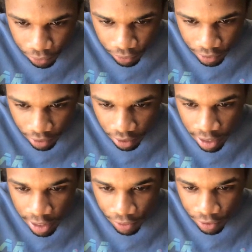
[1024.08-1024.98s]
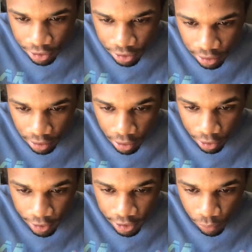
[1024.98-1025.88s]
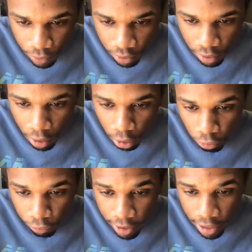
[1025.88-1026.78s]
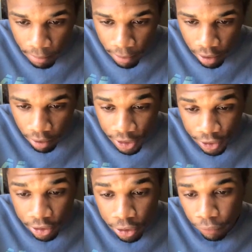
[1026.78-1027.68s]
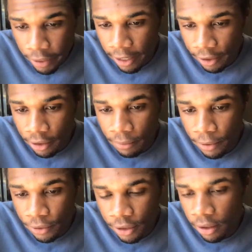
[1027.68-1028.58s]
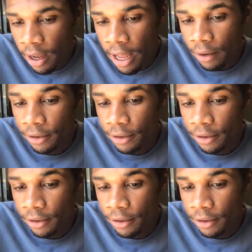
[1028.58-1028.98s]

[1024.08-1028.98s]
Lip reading: here, there's this one called Create ML, and there's also Reality Composer.